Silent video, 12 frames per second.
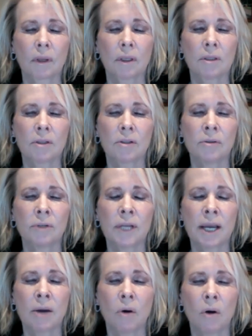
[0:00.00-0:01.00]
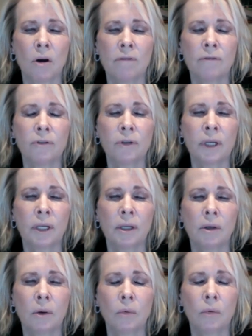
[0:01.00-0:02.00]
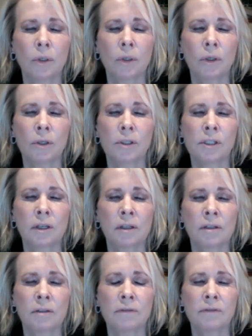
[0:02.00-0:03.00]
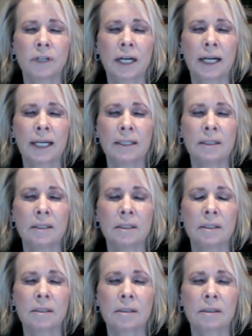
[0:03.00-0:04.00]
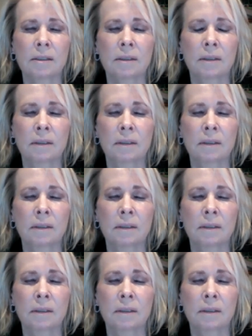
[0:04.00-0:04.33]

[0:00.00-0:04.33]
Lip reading: And so now offering words of kindness,